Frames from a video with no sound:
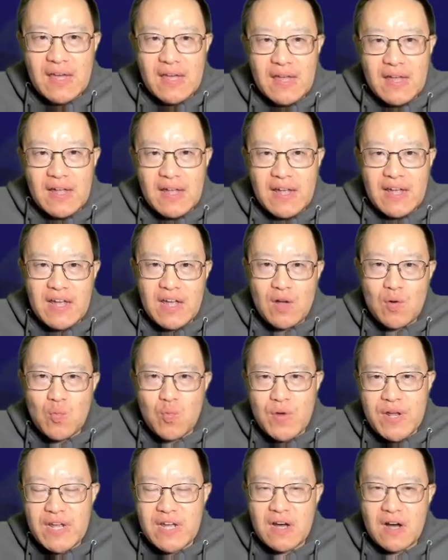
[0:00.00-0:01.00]
Here
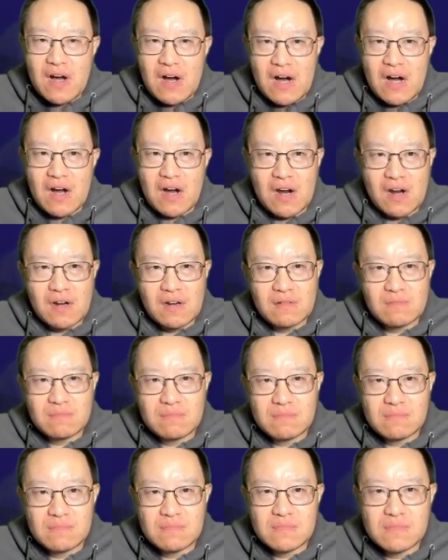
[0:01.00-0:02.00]
we are.
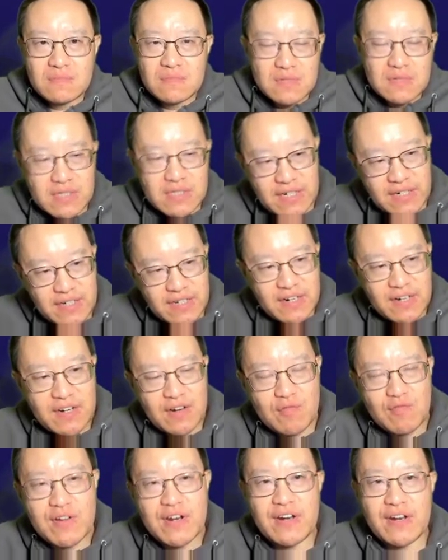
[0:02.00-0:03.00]
This is the
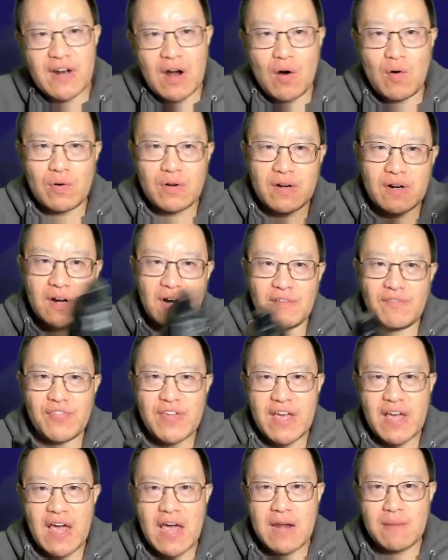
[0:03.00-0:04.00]
result of
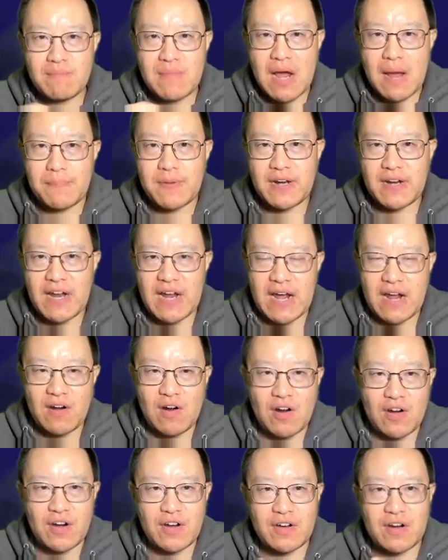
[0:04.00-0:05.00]
the Nmap scan
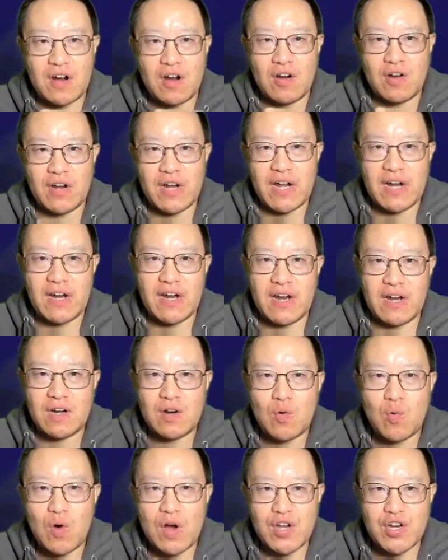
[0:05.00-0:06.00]
on the target in
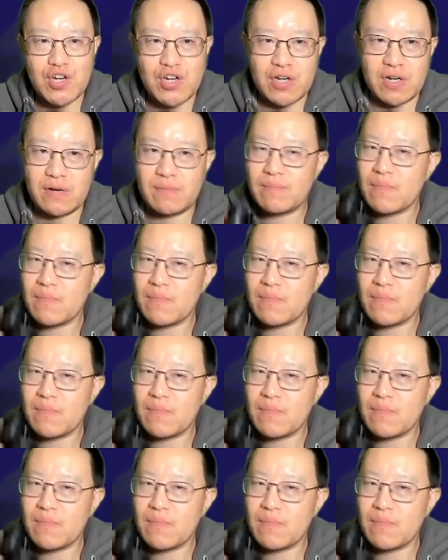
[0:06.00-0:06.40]
question.